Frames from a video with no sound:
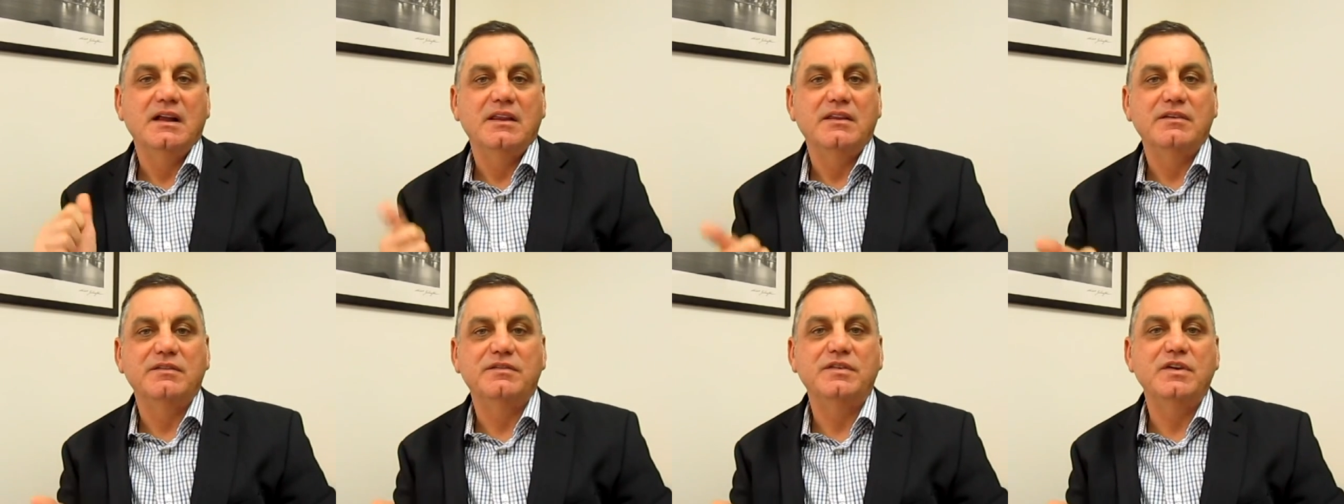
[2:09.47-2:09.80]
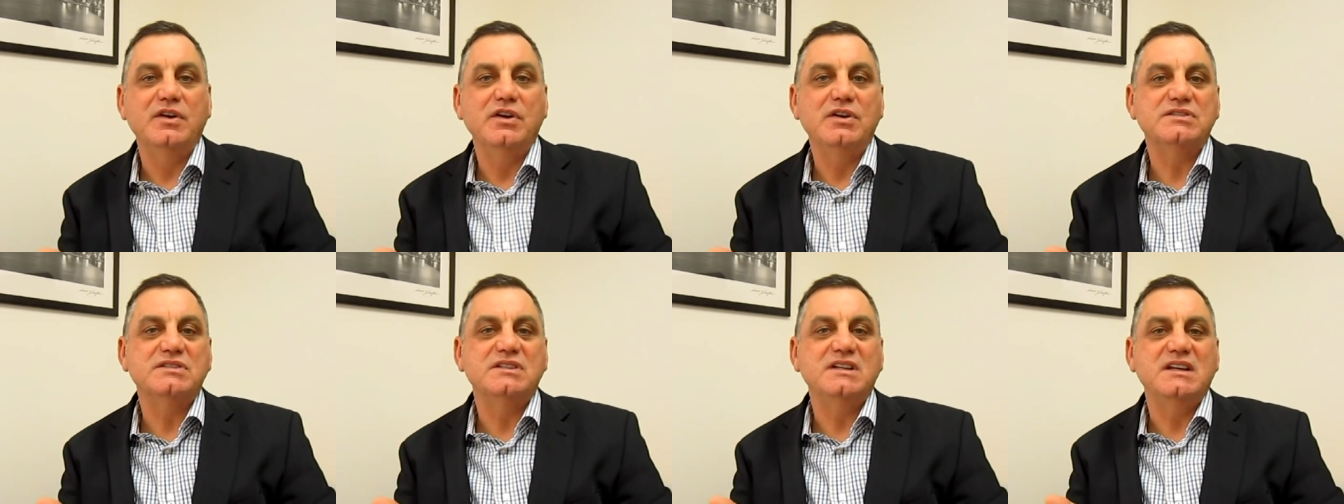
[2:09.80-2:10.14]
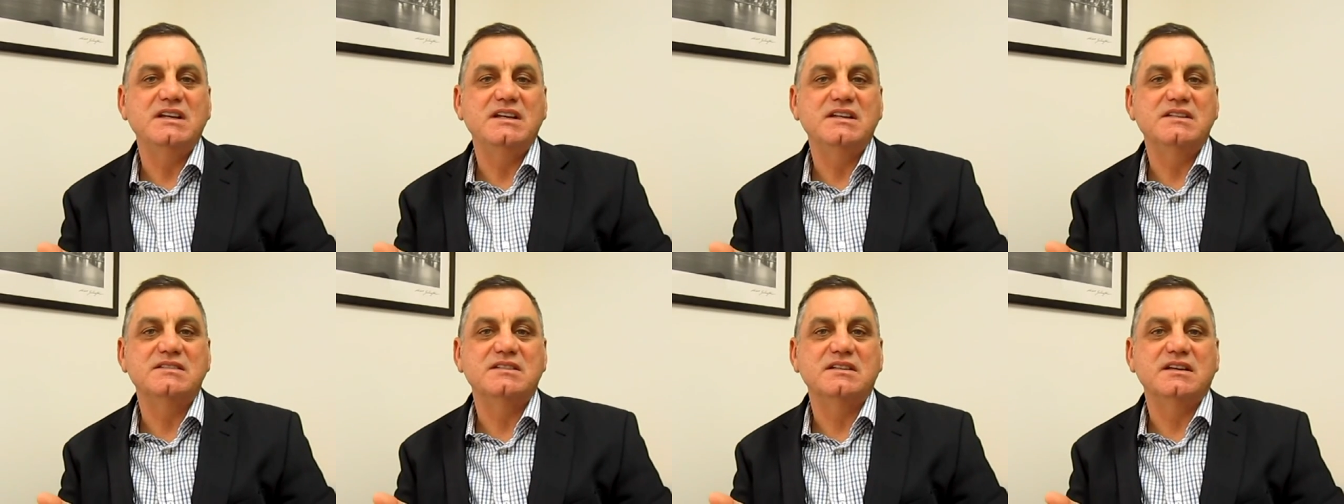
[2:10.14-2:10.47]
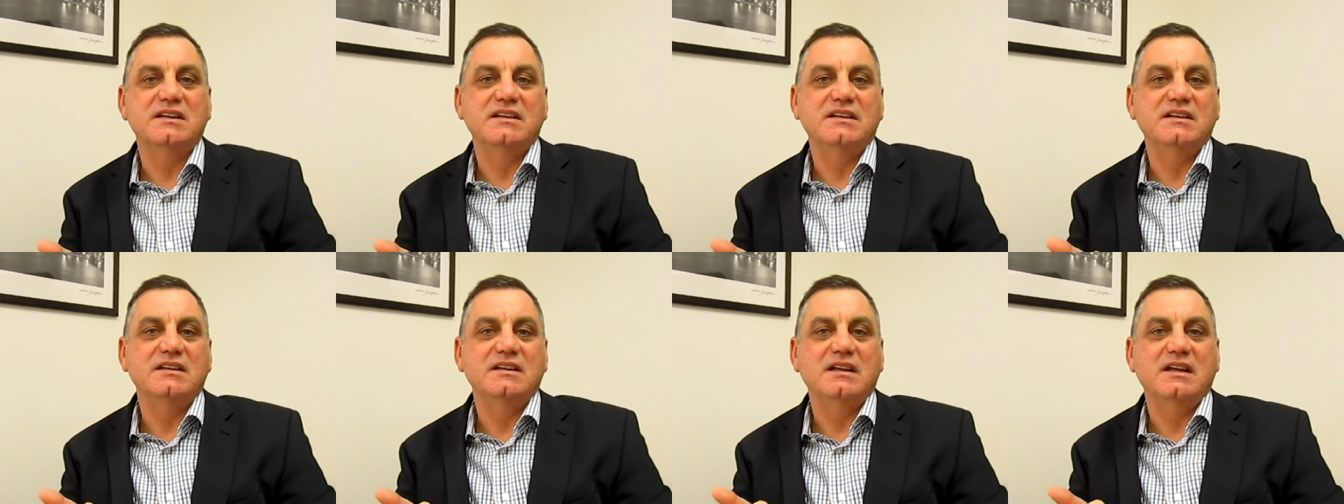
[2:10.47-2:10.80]
The first is
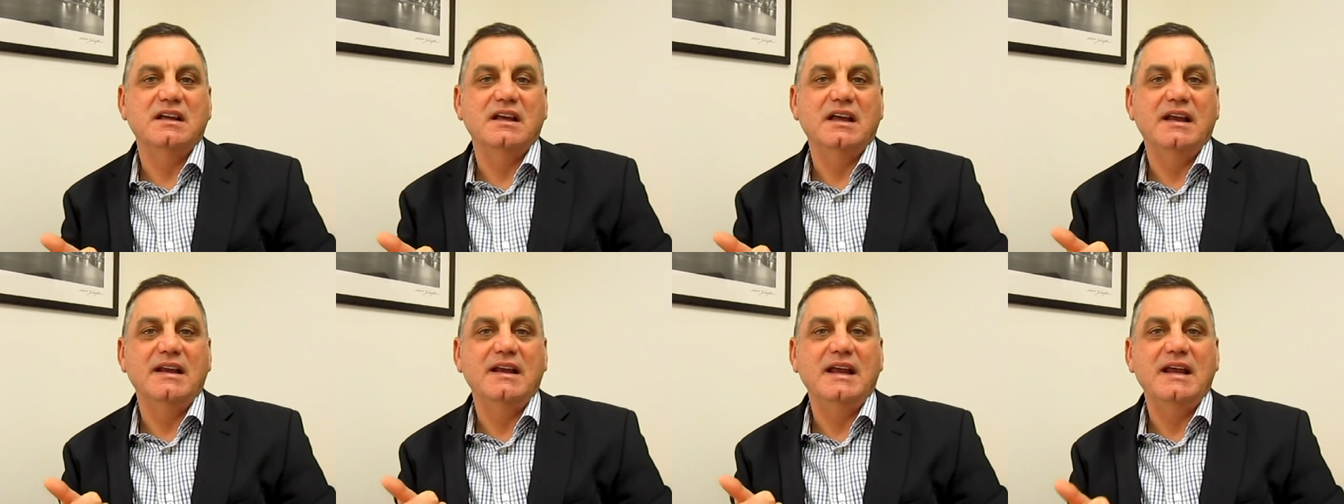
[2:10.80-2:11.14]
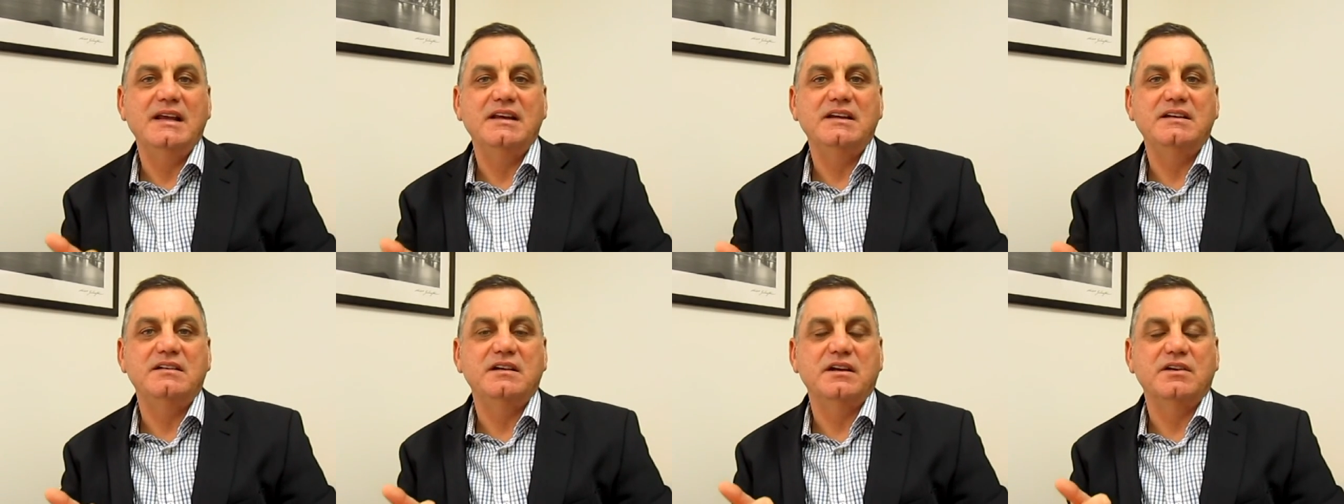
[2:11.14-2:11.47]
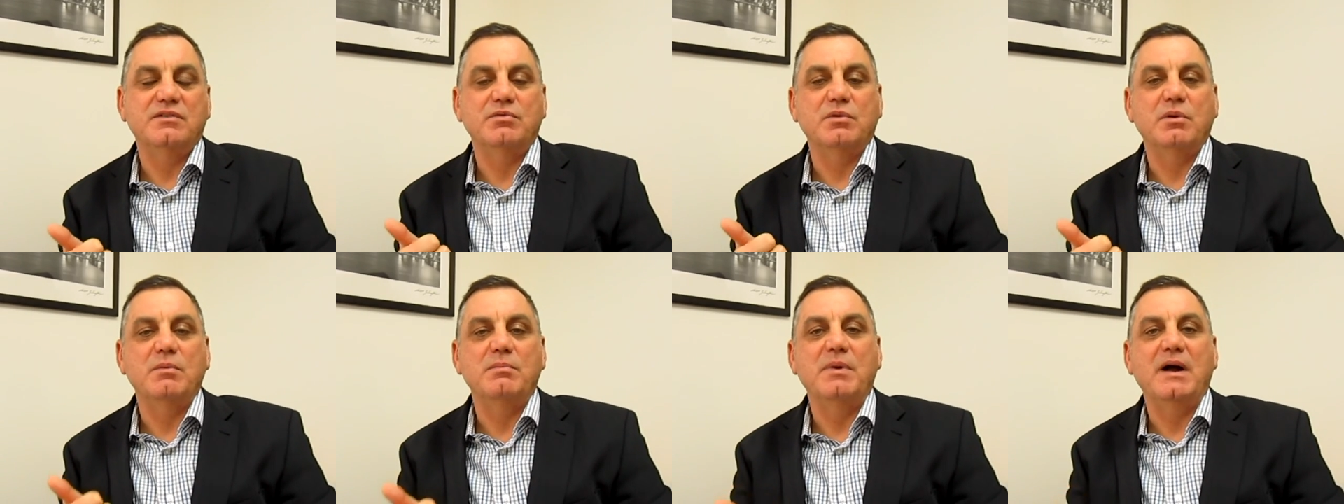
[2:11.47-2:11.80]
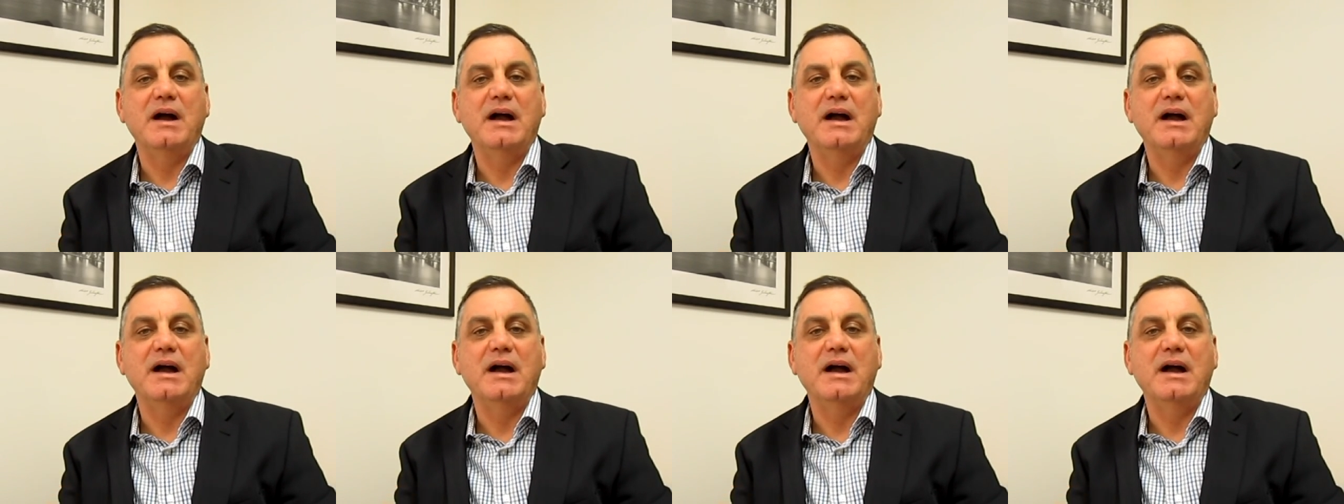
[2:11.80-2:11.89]
that an anti-detriment